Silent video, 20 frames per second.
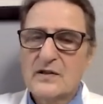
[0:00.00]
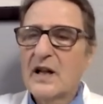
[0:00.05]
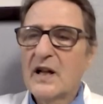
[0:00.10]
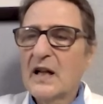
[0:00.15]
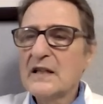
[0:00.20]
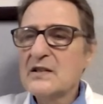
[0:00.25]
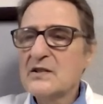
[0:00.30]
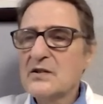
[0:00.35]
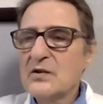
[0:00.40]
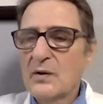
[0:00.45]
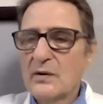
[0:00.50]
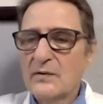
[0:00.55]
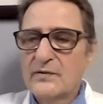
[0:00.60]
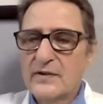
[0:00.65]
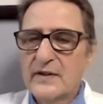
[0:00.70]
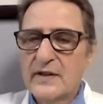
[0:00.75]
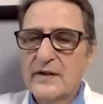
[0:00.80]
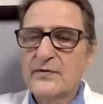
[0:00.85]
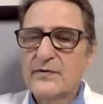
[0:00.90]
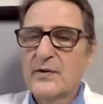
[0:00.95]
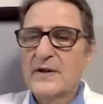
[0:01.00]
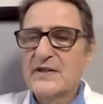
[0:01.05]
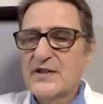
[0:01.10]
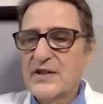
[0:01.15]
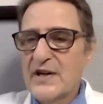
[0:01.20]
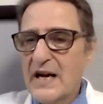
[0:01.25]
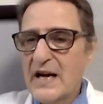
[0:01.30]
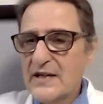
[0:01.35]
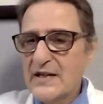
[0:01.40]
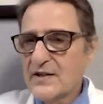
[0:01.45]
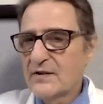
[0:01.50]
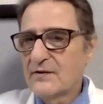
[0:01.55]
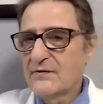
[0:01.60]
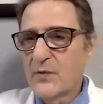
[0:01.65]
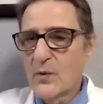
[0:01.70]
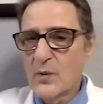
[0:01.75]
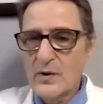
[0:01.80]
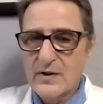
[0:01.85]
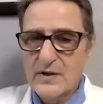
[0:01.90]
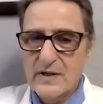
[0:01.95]
cluster of differentiation
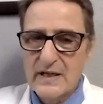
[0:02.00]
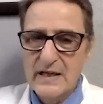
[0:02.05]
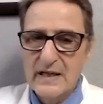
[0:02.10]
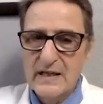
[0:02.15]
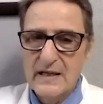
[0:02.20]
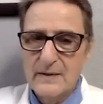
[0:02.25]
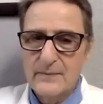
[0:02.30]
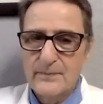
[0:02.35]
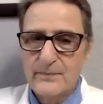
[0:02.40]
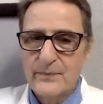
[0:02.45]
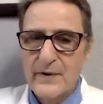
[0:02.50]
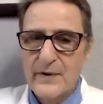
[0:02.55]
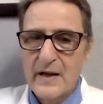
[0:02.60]
14,